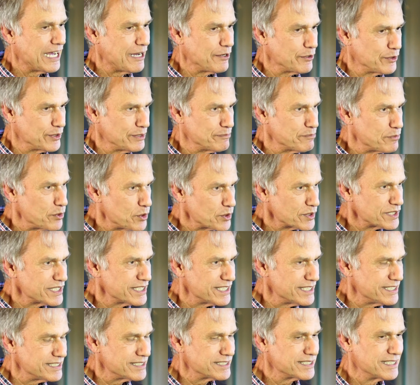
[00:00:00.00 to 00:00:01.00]
how important
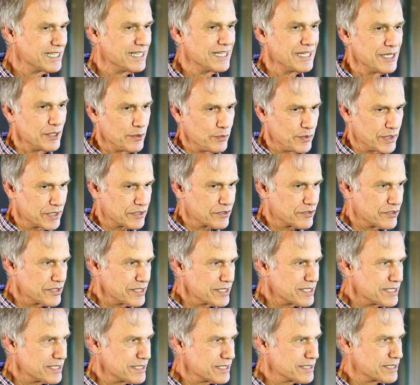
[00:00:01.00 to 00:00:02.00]
it is, with
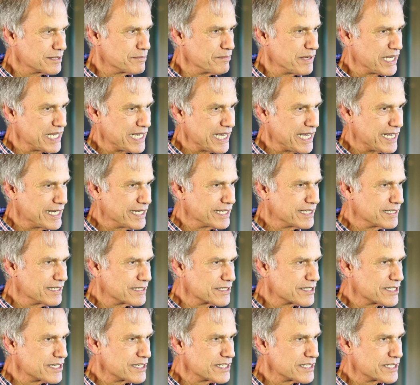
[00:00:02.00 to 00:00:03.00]
Chris's mechanical
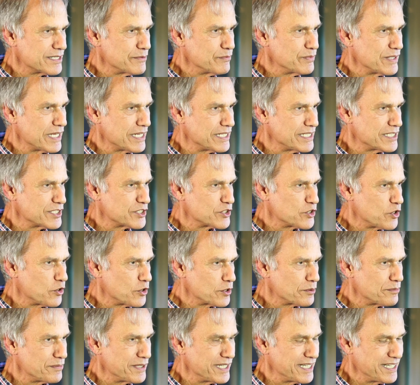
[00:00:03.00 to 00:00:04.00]
system that he's
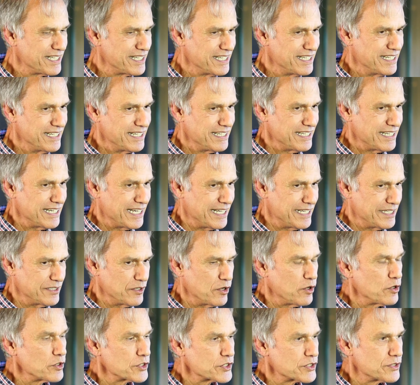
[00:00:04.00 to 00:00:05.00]
taught me, and
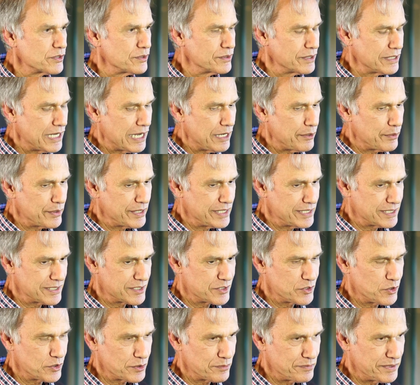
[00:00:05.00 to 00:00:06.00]
also how he's
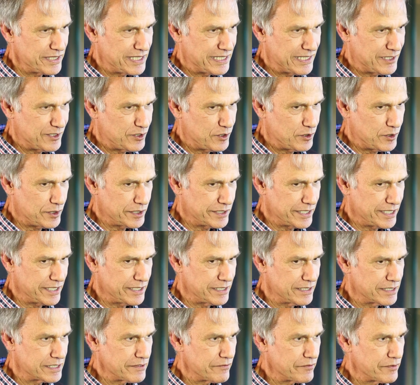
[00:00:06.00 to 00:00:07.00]
taught me all
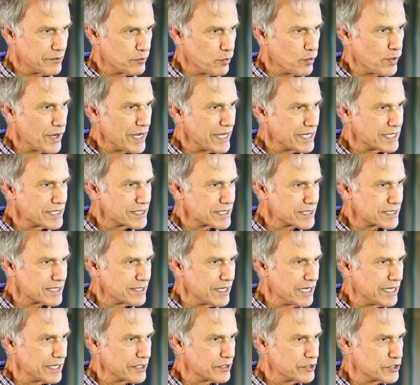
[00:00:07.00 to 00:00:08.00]
the different ways
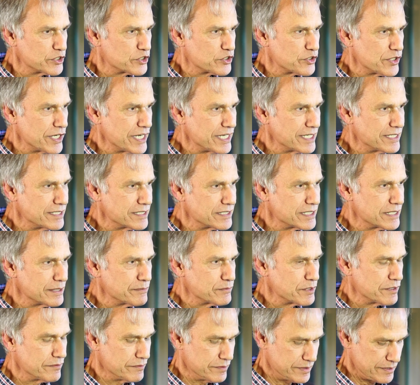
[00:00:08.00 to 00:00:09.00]
I could trade in
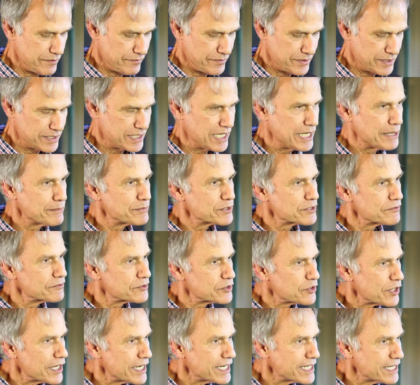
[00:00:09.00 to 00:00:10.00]
terms of different types of
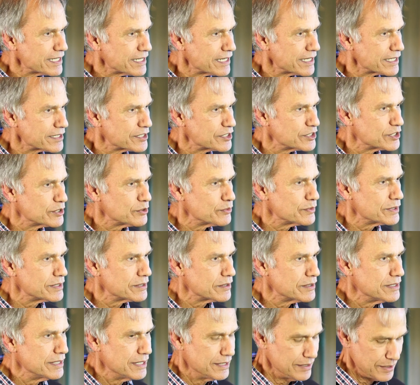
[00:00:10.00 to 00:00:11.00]
trading I could do with,
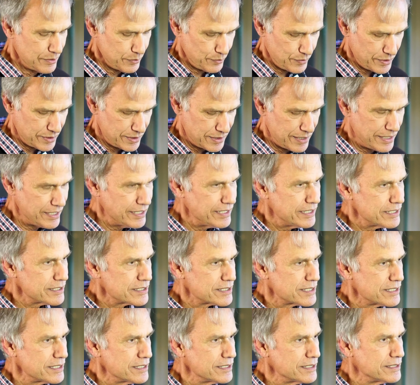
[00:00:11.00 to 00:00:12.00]
with
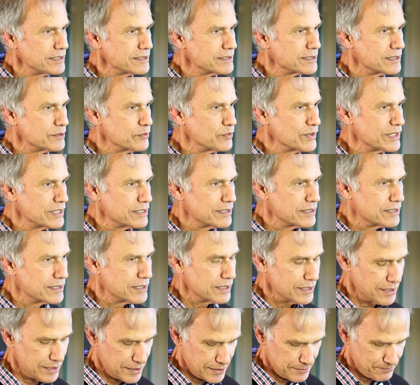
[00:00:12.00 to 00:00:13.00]
indices and with
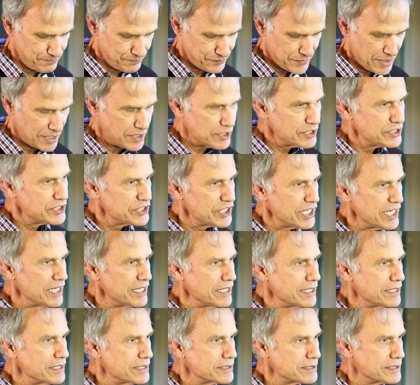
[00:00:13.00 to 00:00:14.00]
uh,
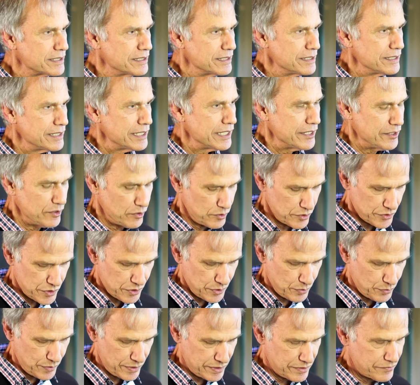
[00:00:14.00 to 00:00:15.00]
shares, and
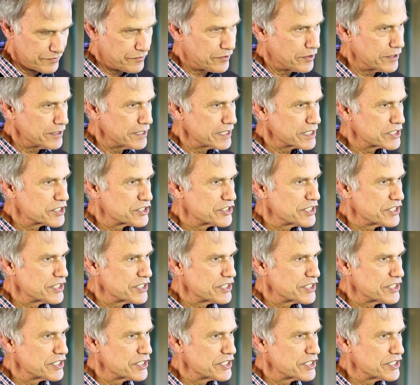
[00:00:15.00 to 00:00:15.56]
also with foreign